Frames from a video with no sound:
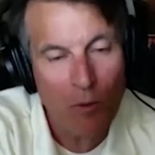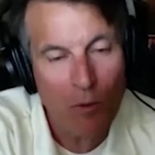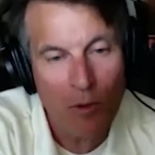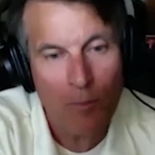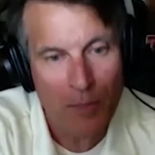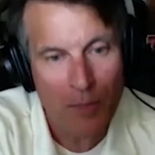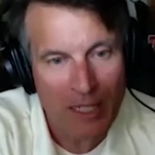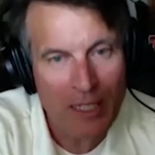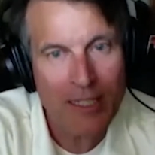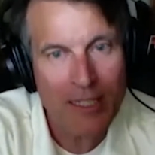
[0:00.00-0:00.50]

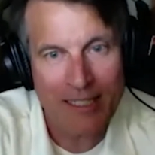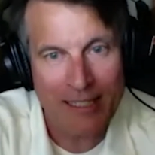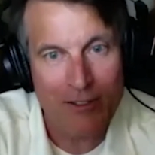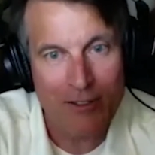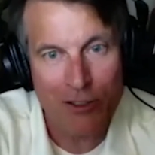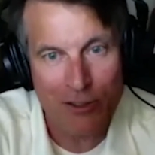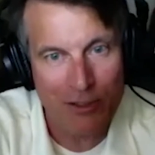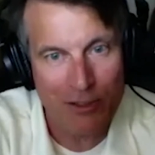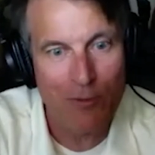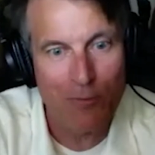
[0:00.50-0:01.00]
Well, because they're
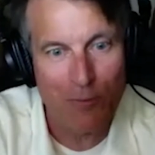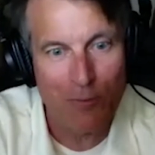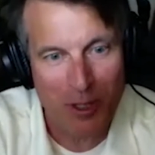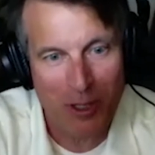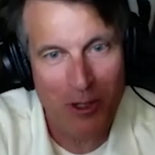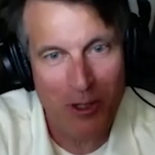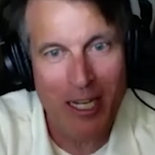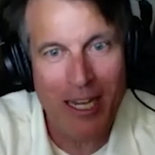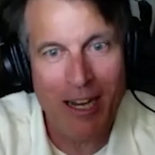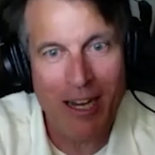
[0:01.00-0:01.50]
still
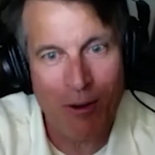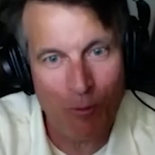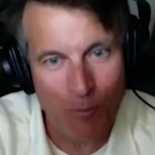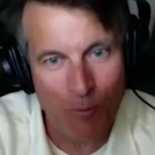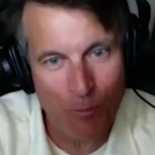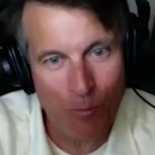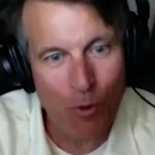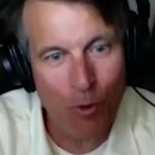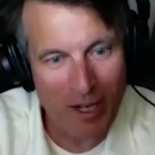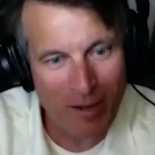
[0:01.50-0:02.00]
figuring out
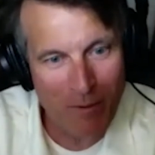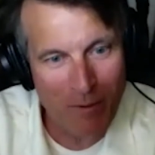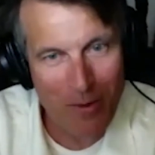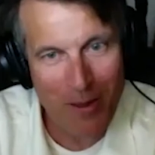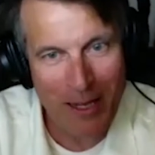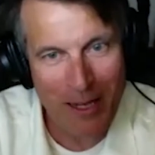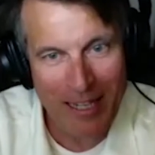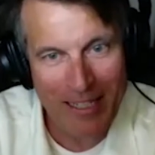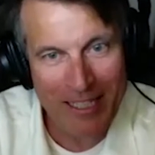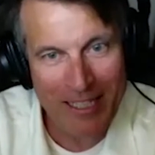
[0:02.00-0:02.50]
what
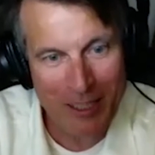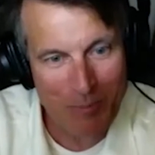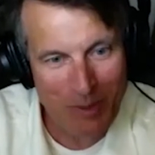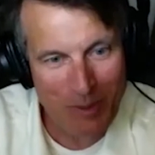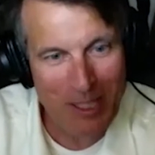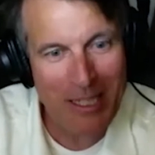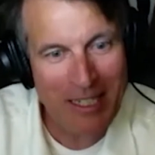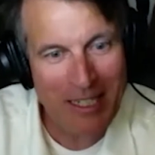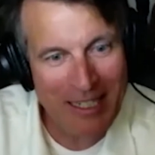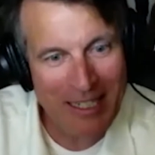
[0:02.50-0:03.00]
everything has to
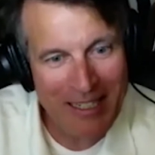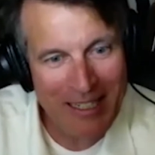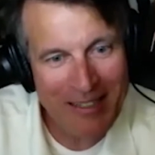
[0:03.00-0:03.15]
be.